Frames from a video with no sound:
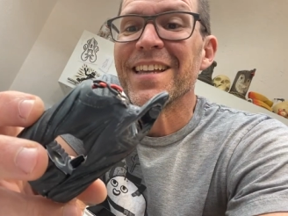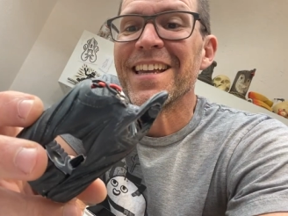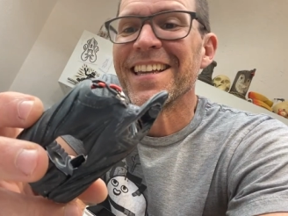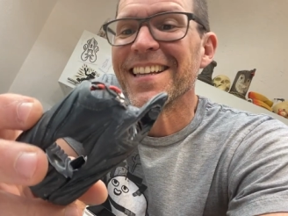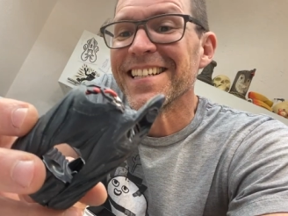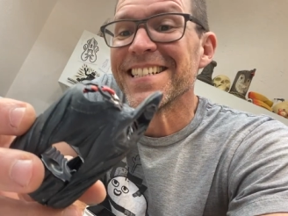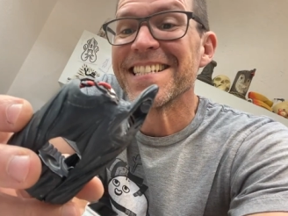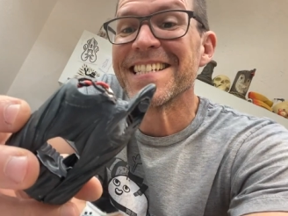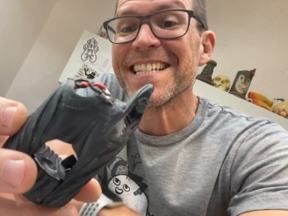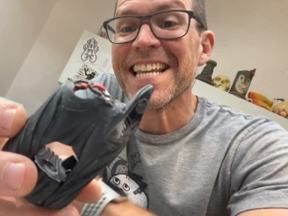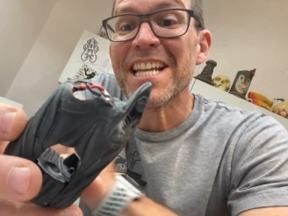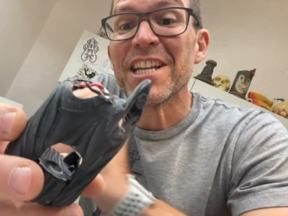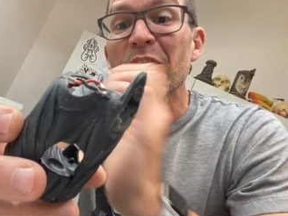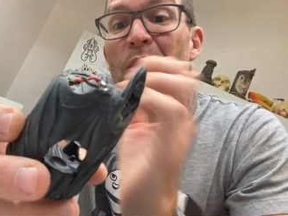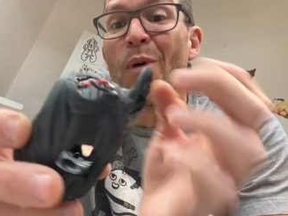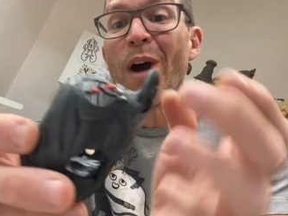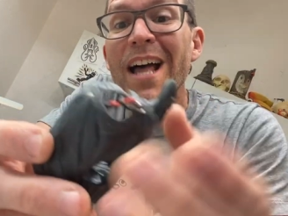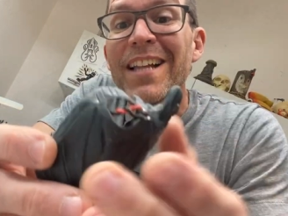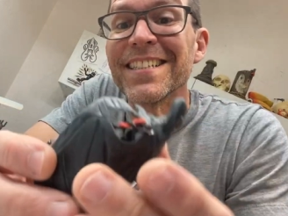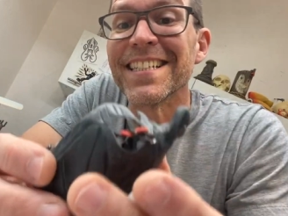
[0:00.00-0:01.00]
It's taken a
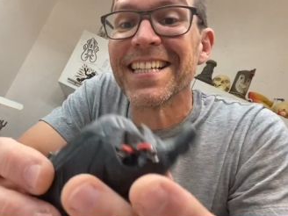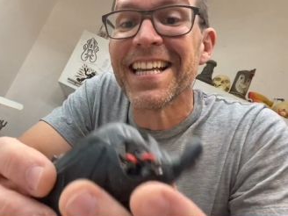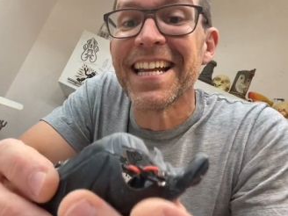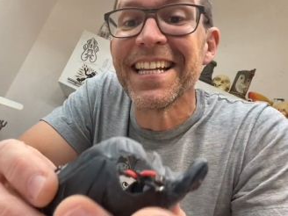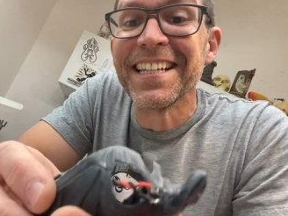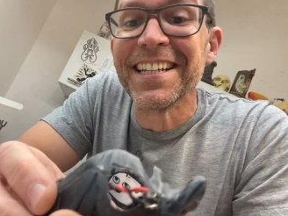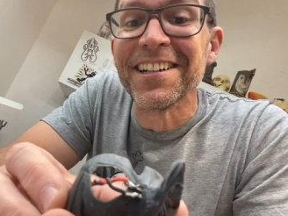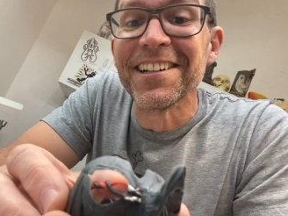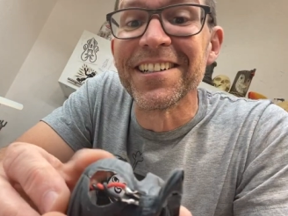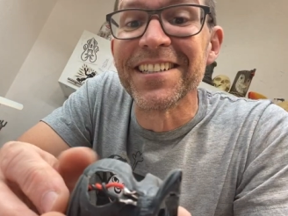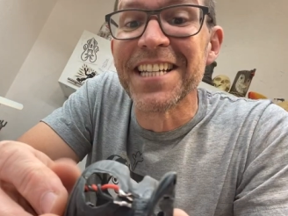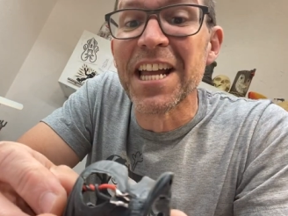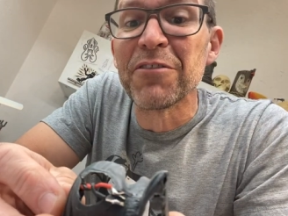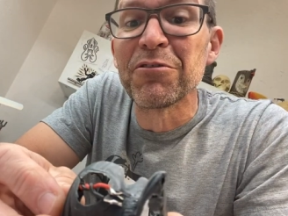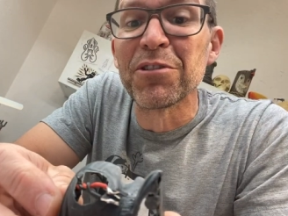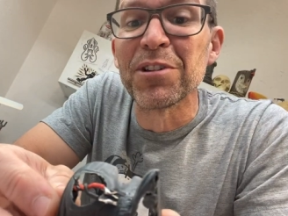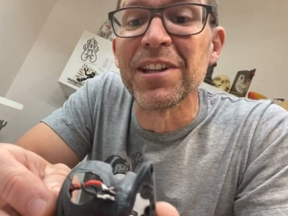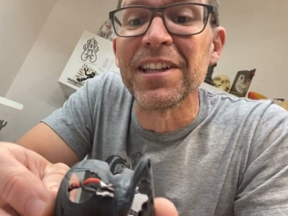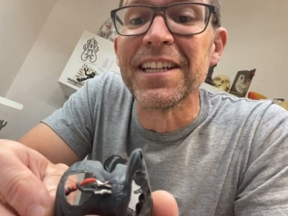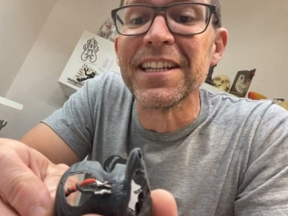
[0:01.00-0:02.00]
while to get here.
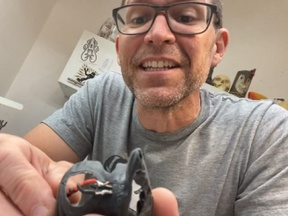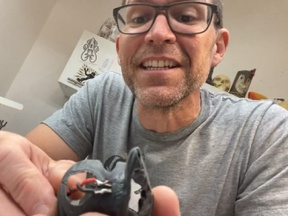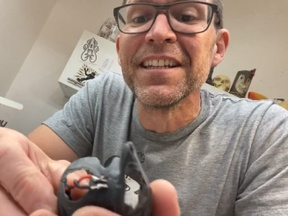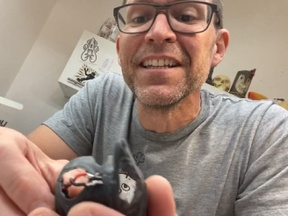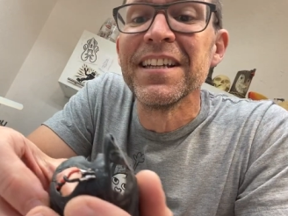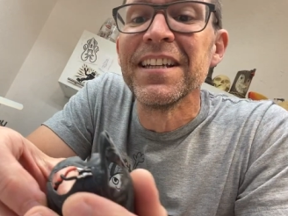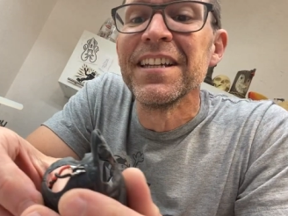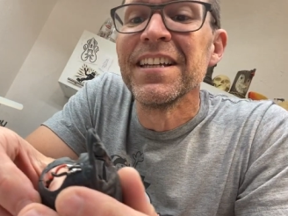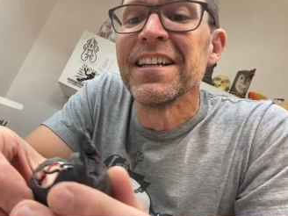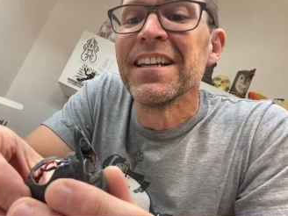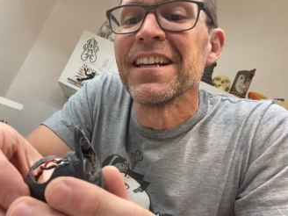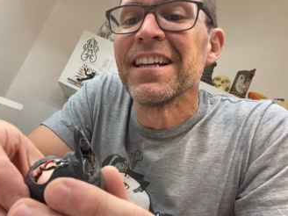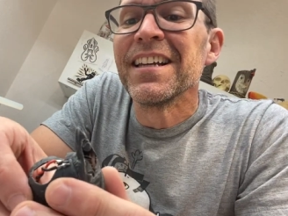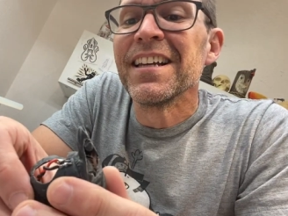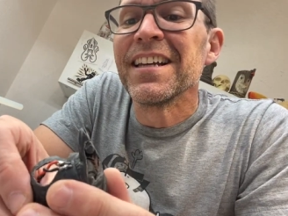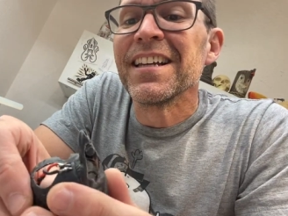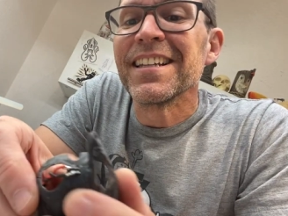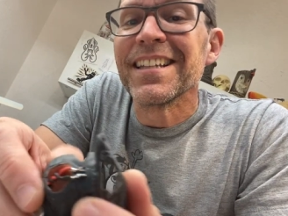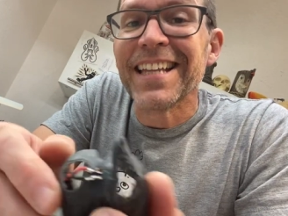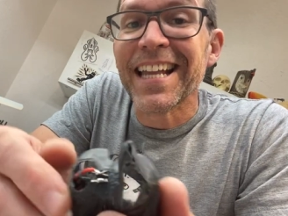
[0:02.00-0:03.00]
Definitely
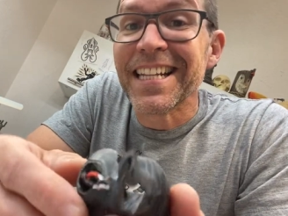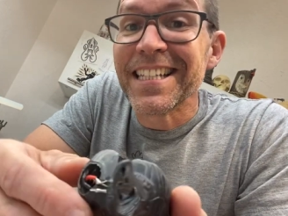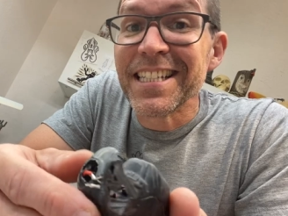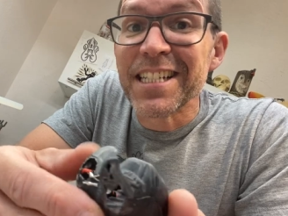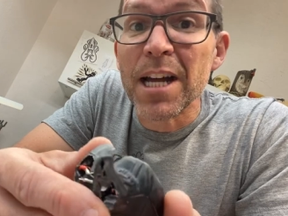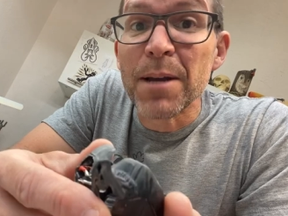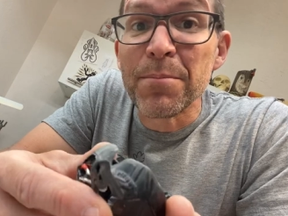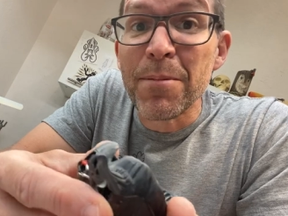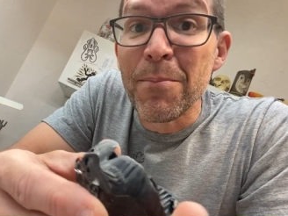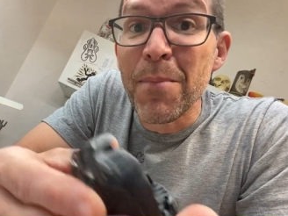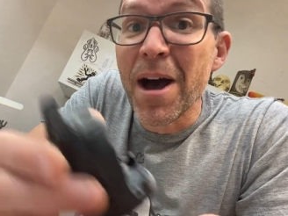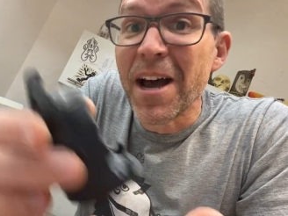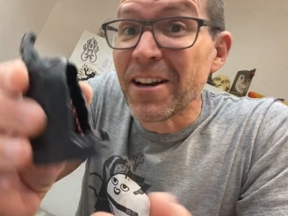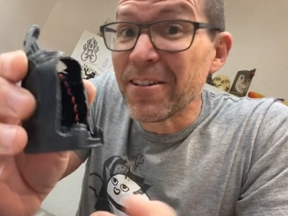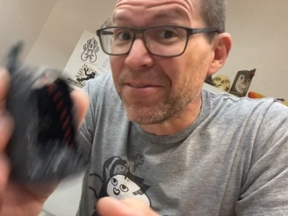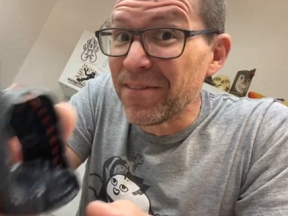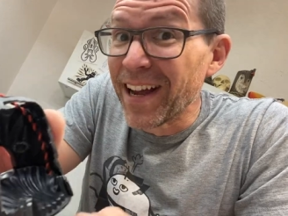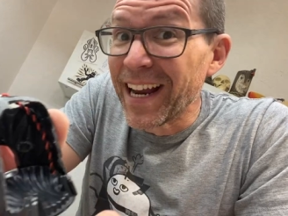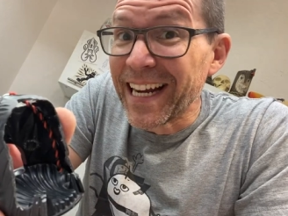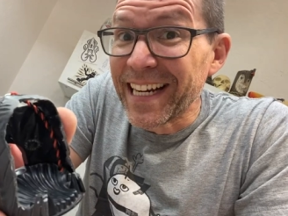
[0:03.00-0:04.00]
ended up
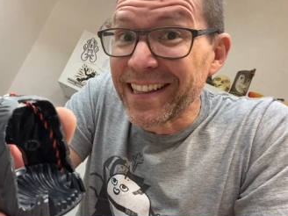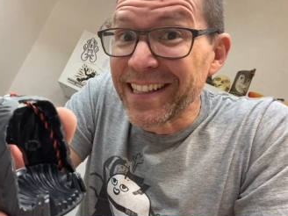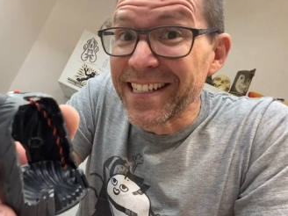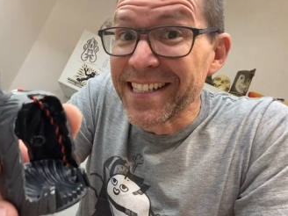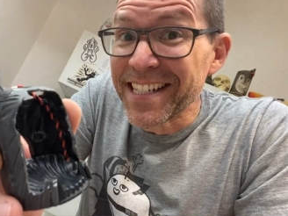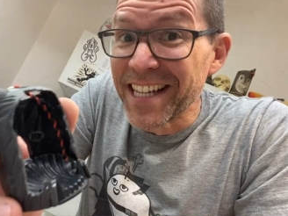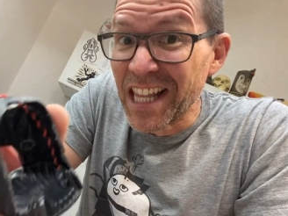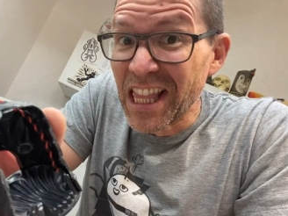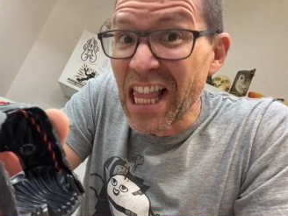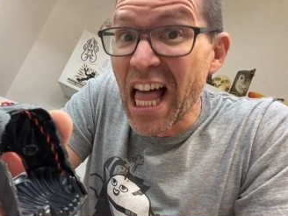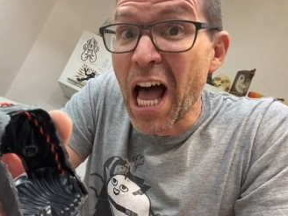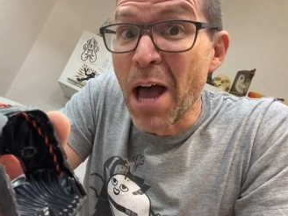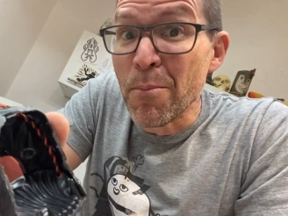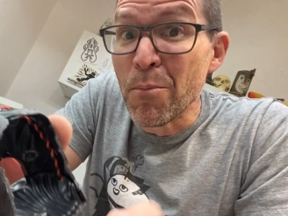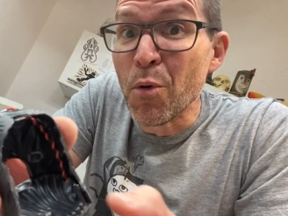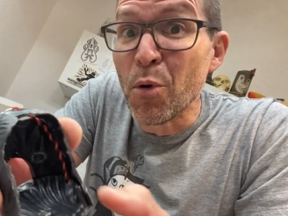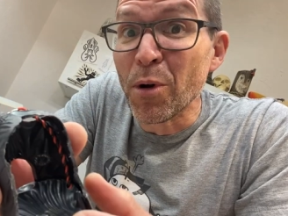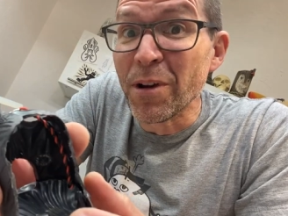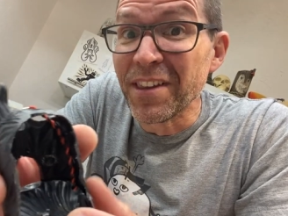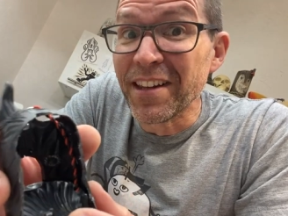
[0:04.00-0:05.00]
modifying this a lot
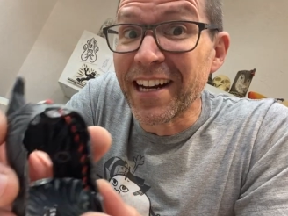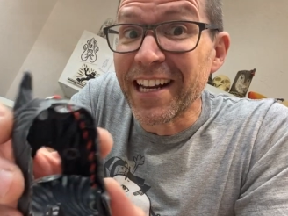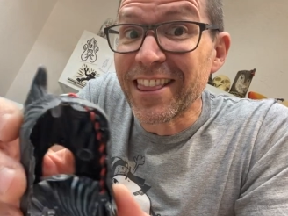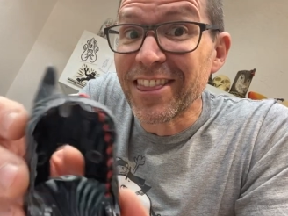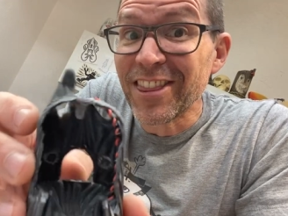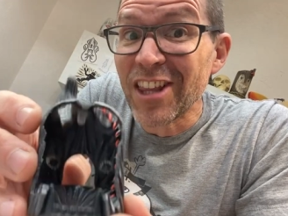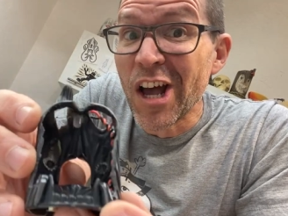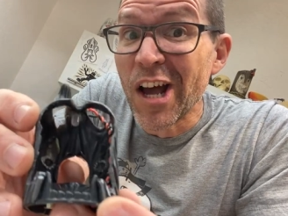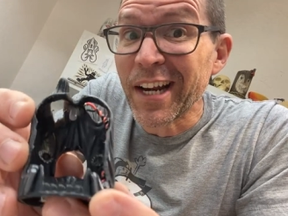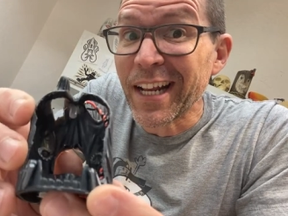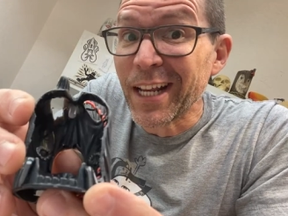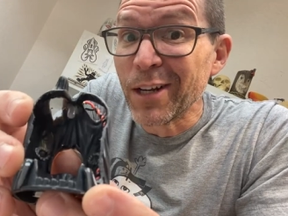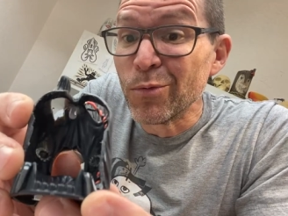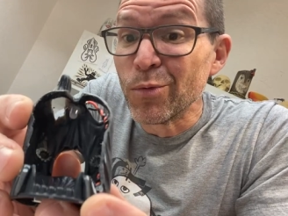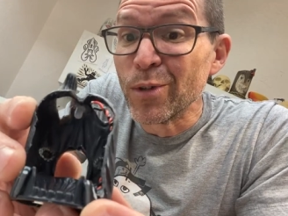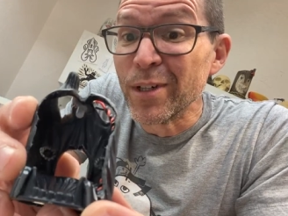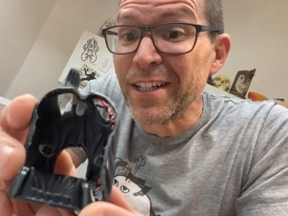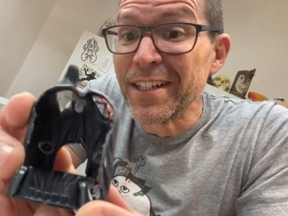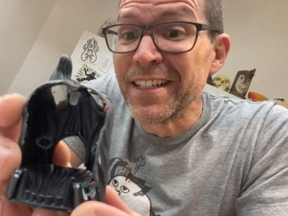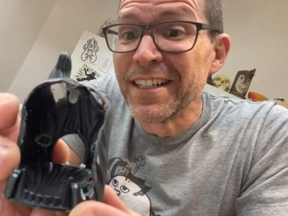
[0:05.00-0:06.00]
more than I thought I
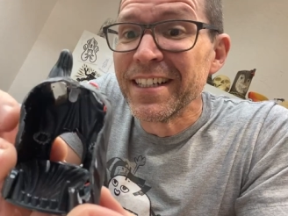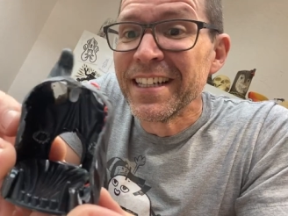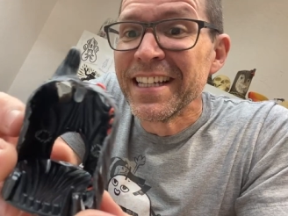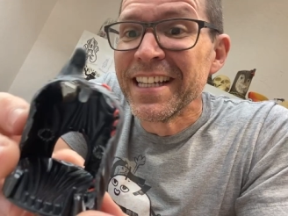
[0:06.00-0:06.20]
would.